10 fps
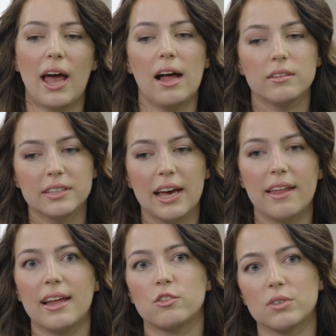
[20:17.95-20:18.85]

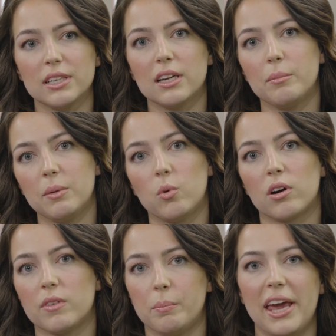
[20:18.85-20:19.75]
LDN, that's really going to be more
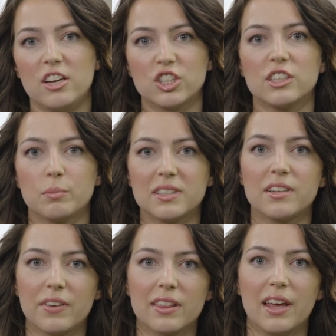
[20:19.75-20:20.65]
of a
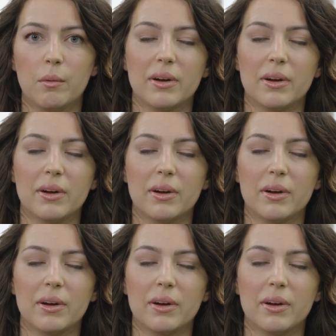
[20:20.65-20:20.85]
patient-specific thing.